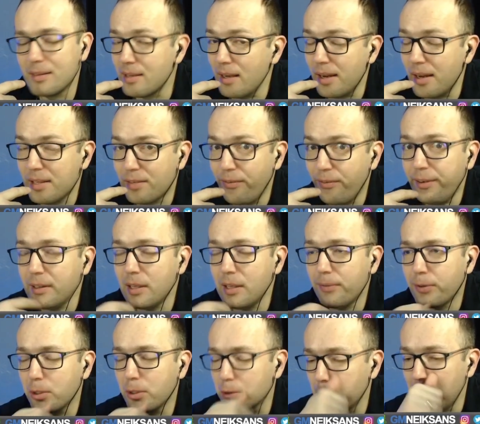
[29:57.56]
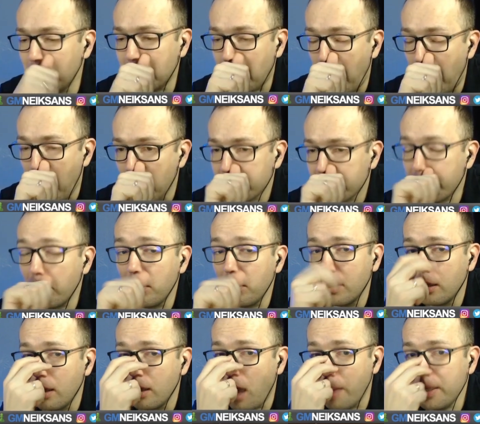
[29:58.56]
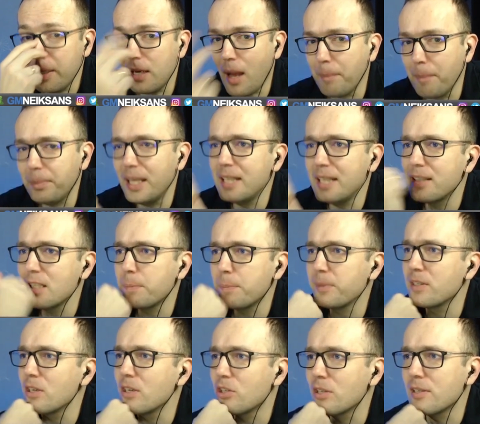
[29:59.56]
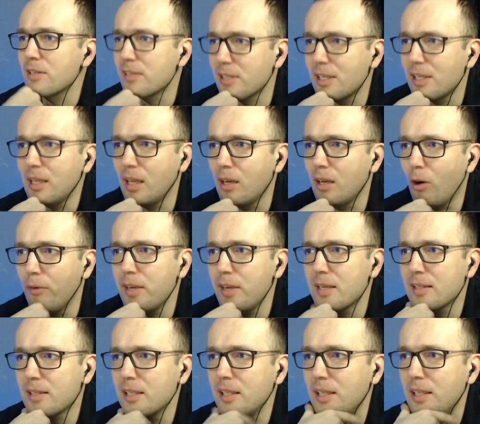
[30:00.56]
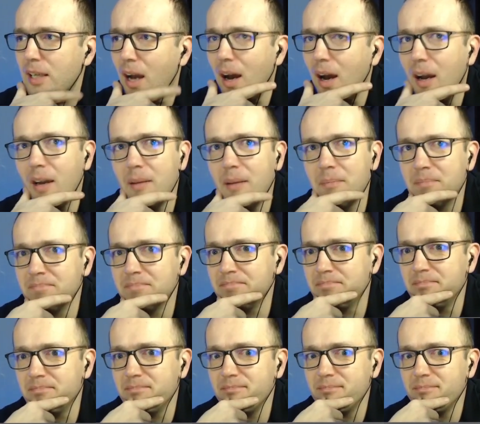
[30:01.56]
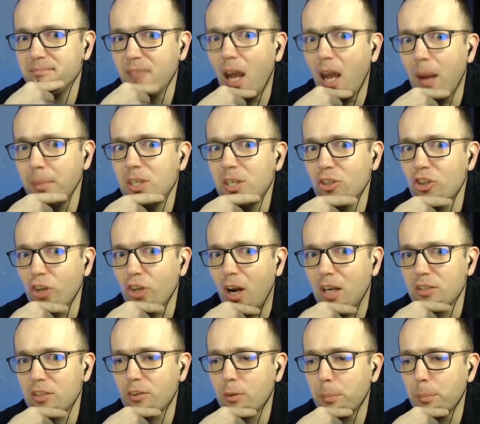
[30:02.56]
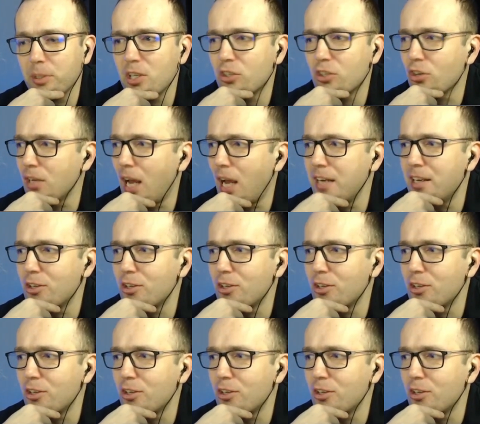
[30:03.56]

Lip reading: it's very difficult to beat. So I mean, I'm playing this position still. Obviously, I'm I'm in charge of the position, and I